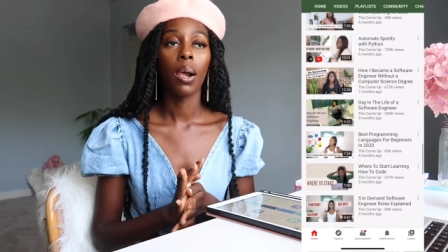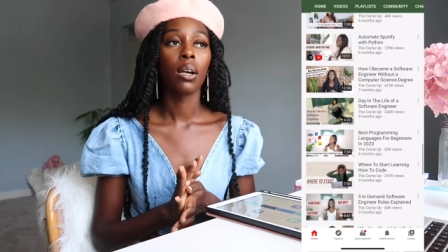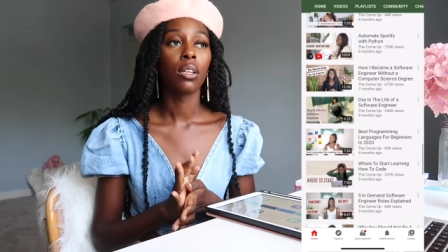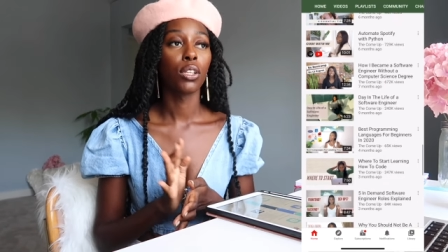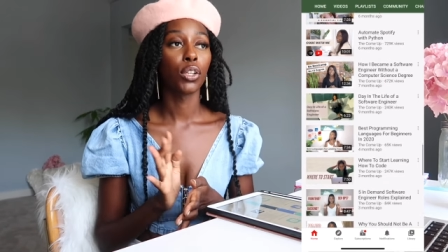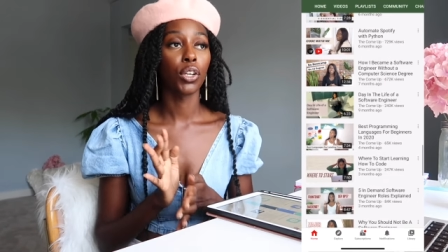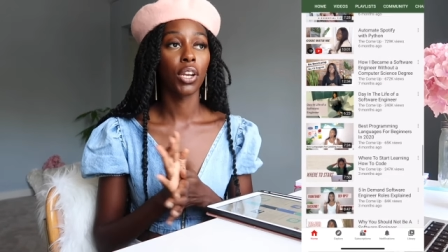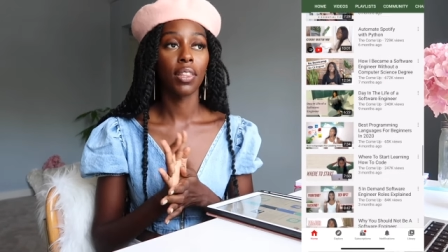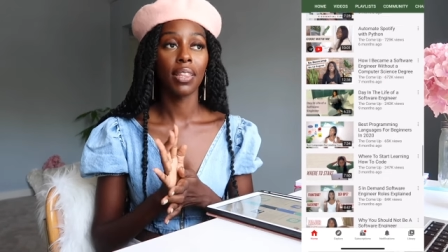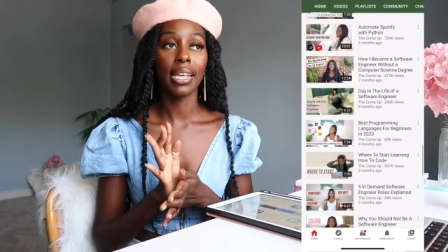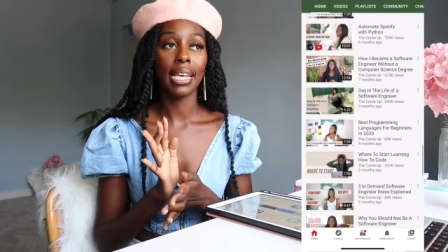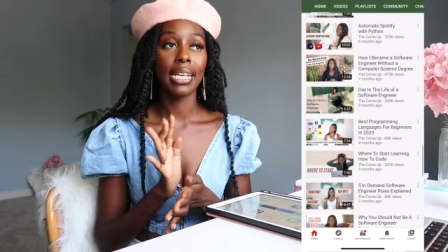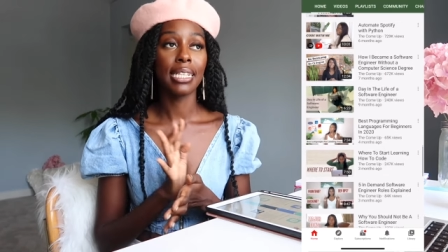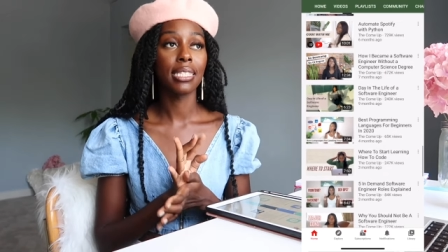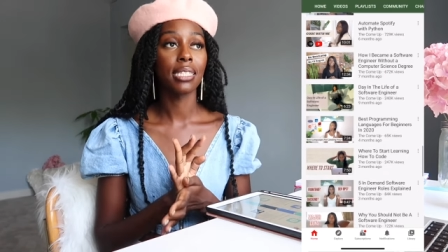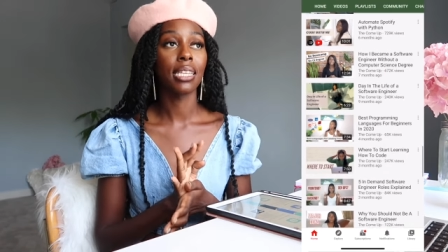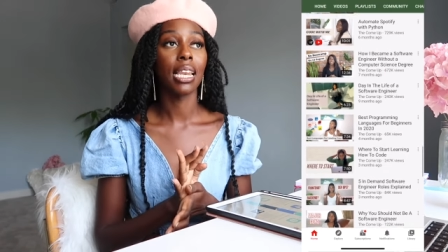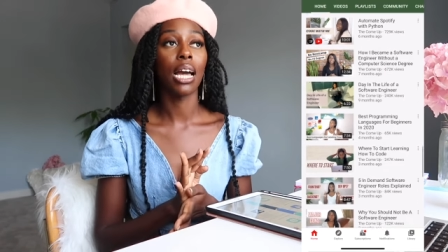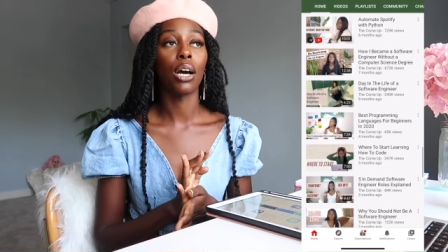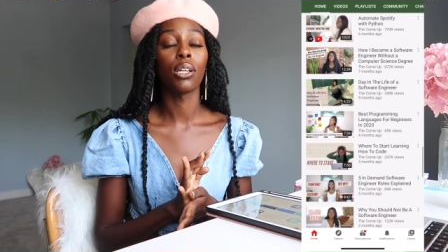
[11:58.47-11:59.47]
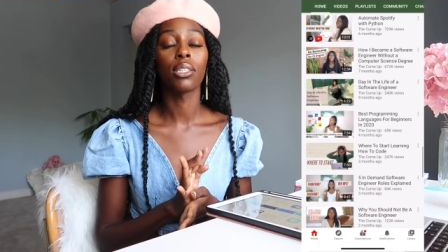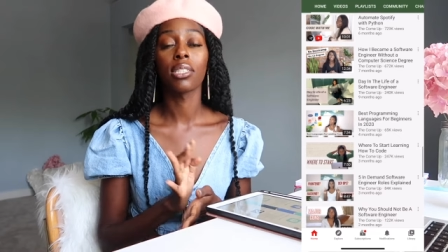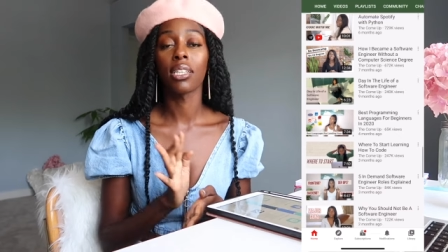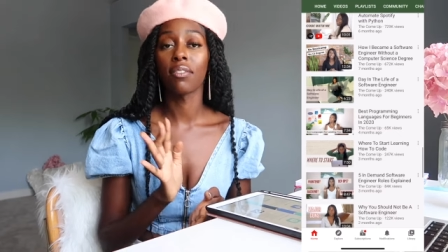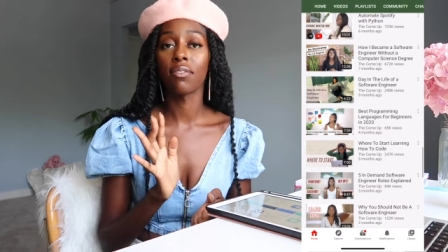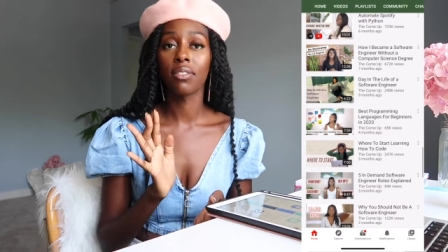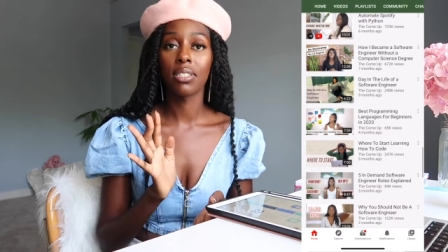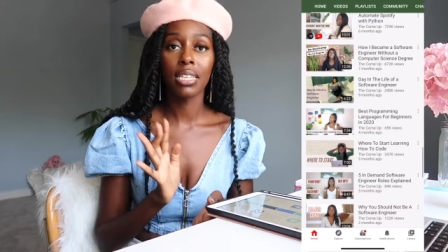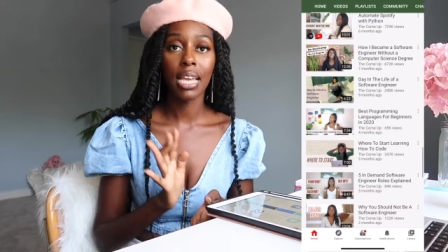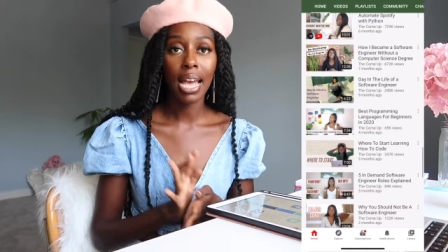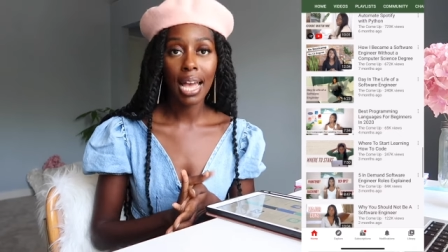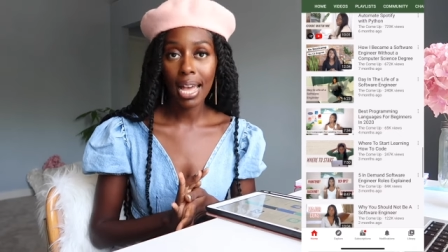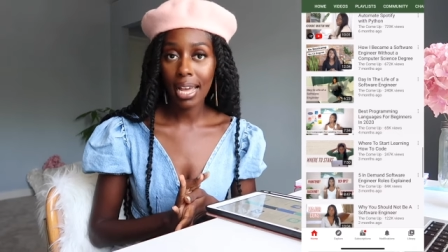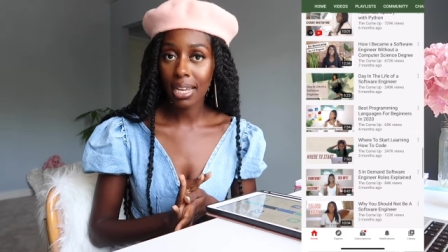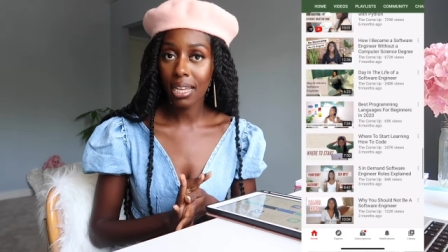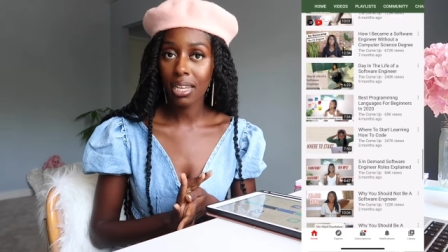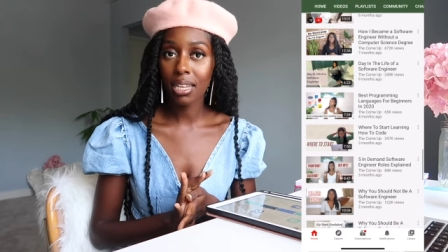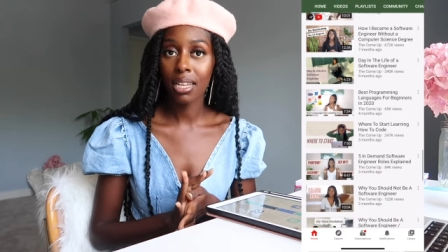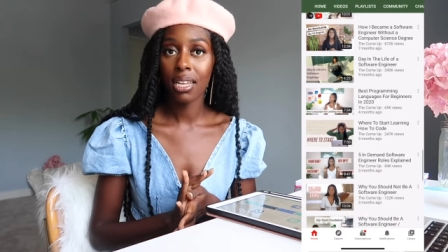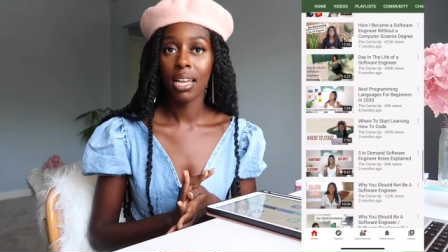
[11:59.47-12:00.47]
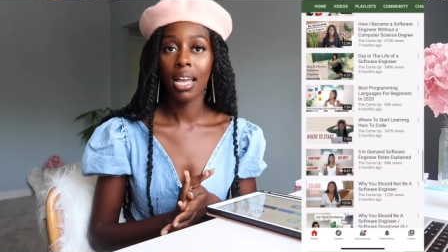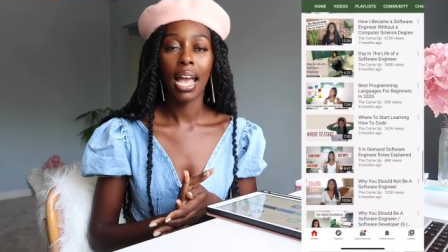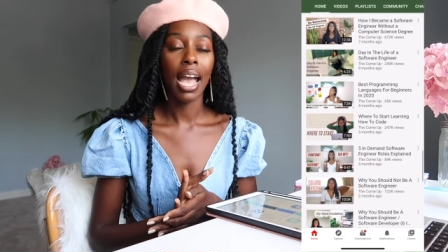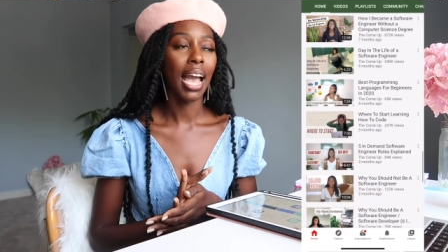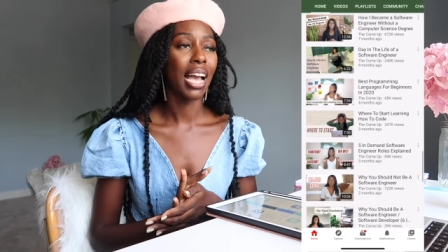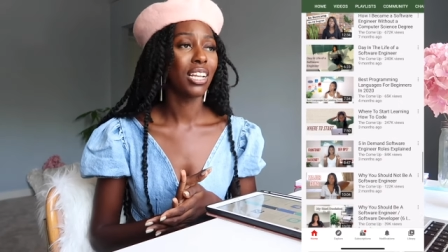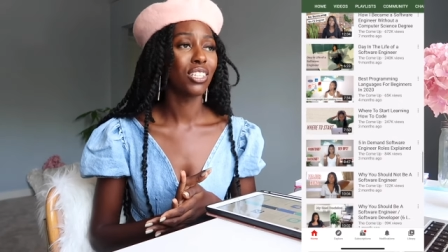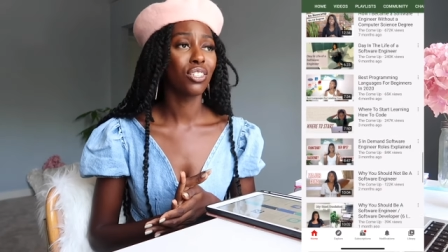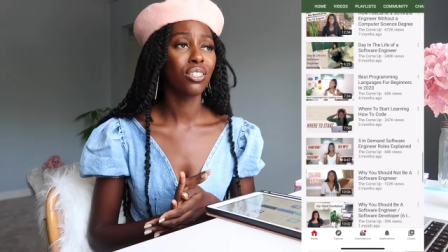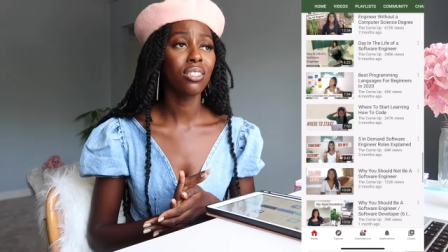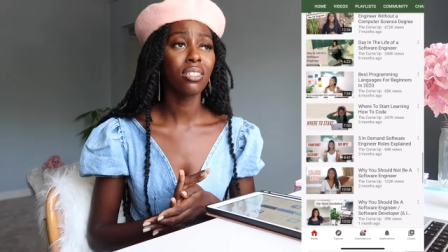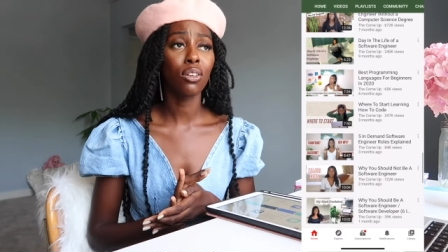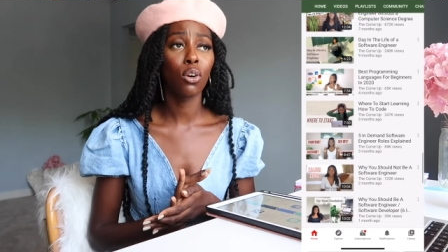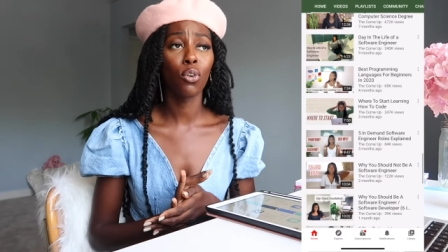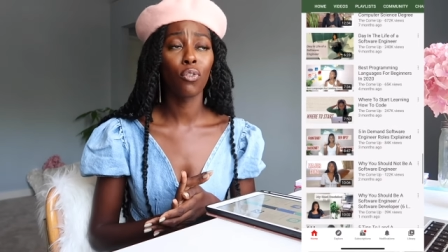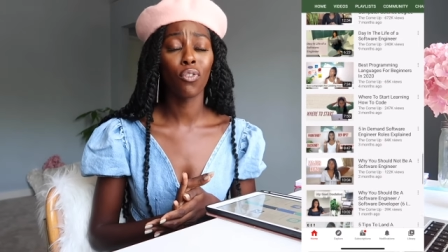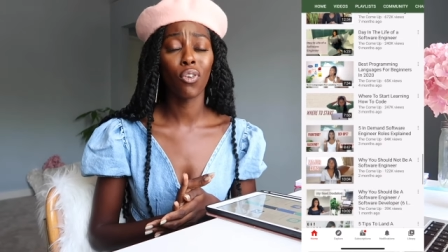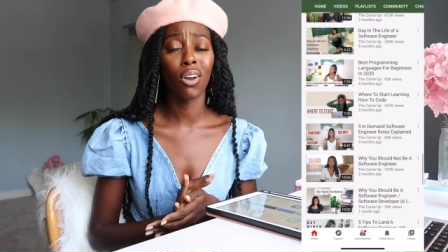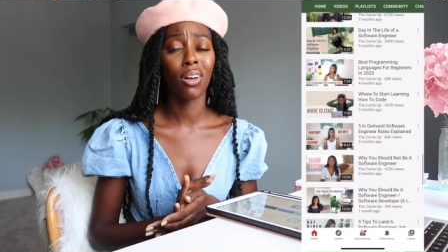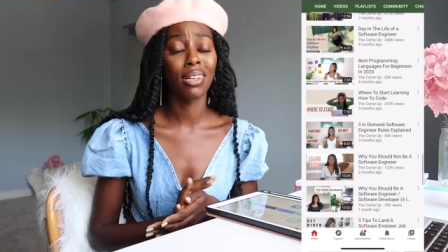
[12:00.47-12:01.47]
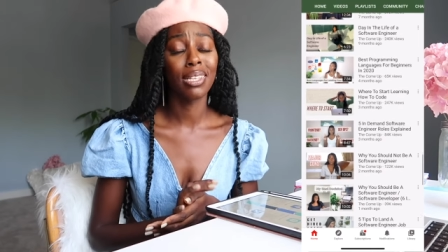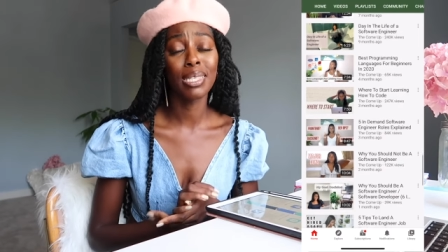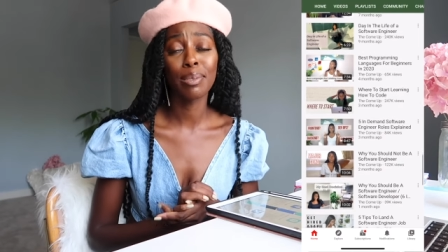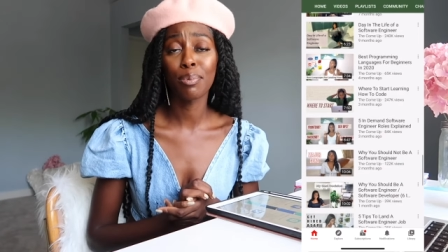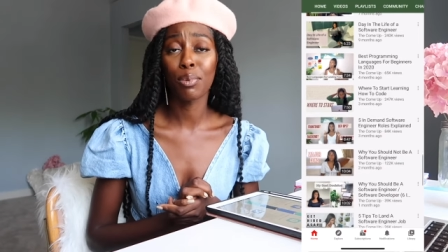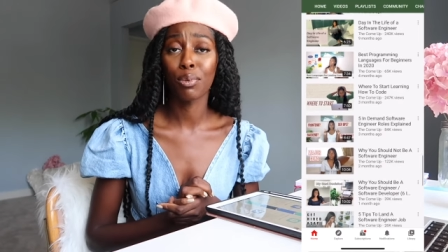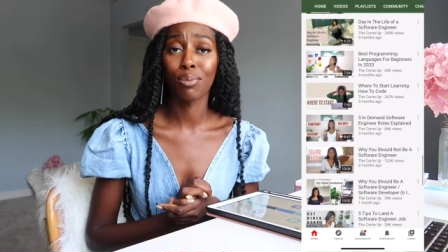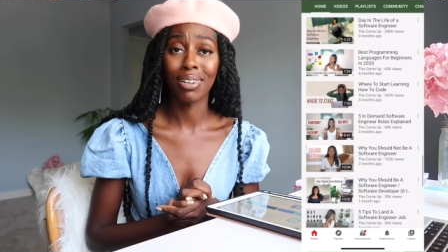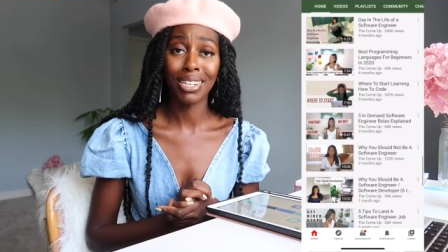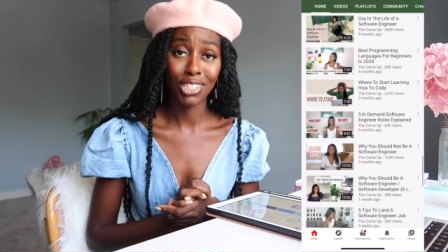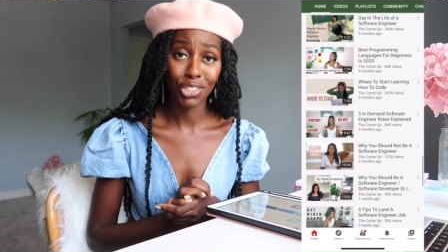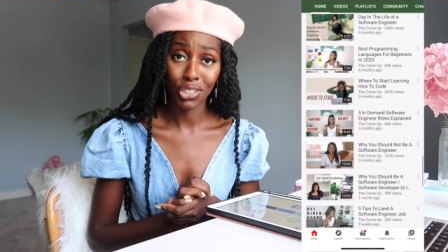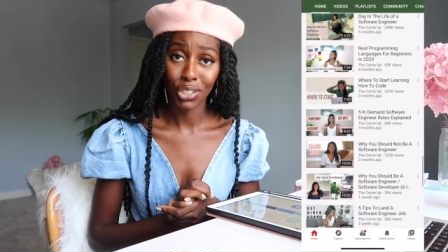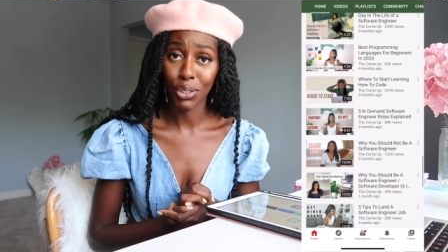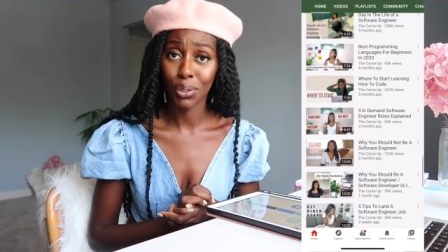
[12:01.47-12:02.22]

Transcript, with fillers: learning the ins and outs of tech and just overall inspiration.